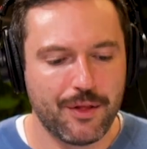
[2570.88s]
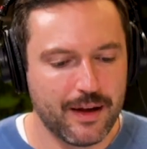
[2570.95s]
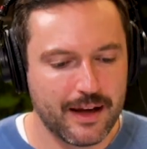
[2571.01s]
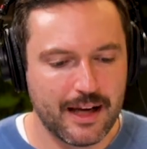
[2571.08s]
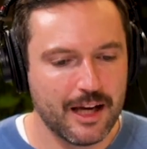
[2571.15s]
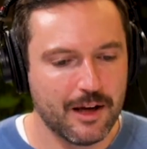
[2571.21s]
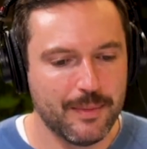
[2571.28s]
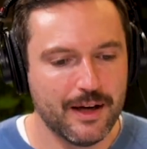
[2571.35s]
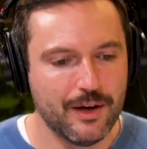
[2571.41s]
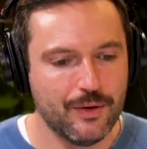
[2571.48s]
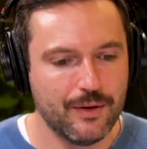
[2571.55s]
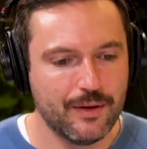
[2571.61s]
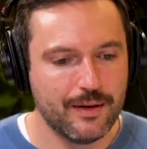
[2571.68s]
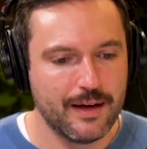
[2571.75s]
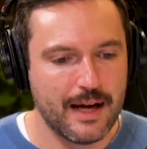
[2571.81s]
thinking
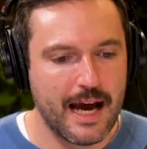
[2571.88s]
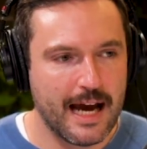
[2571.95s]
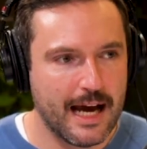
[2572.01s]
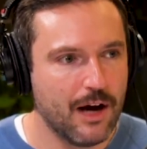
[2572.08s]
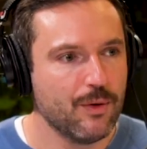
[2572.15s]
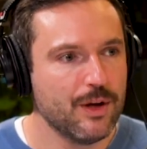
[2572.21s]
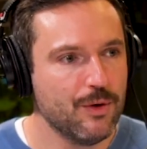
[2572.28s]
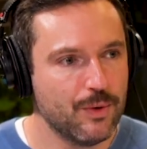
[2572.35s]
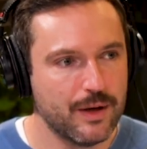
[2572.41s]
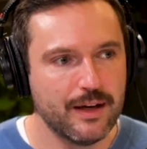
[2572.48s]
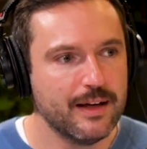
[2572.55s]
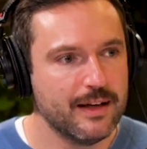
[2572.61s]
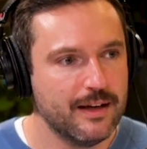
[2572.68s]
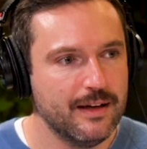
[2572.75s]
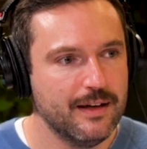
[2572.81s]
about how you want
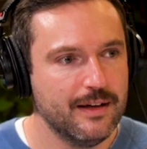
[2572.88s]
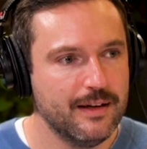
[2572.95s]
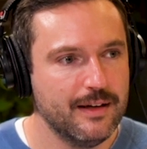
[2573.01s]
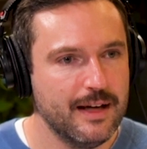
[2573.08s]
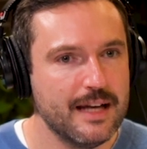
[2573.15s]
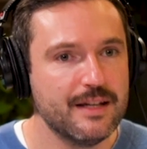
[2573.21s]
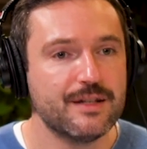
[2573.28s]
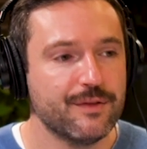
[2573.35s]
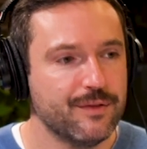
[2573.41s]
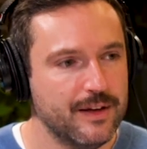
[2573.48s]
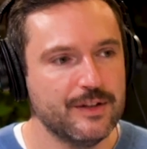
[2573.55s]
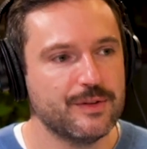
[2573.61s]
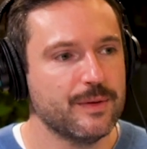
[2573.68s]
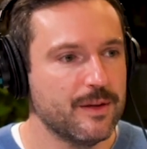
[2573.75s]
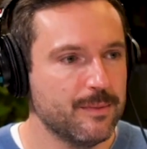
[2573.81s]
to
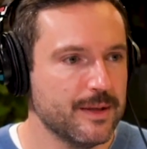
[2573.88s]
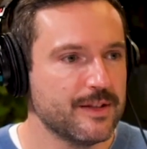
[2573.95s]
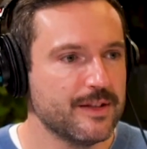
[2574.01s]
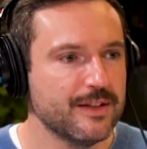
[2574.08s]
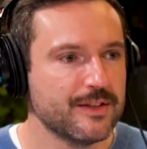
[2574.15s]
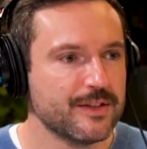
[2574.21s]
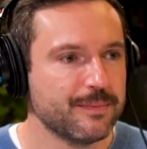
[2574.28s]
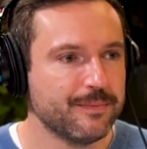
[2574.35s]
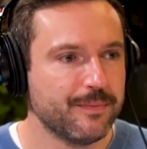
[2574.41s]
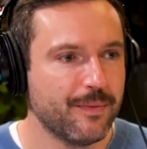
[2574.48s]
interface with the business,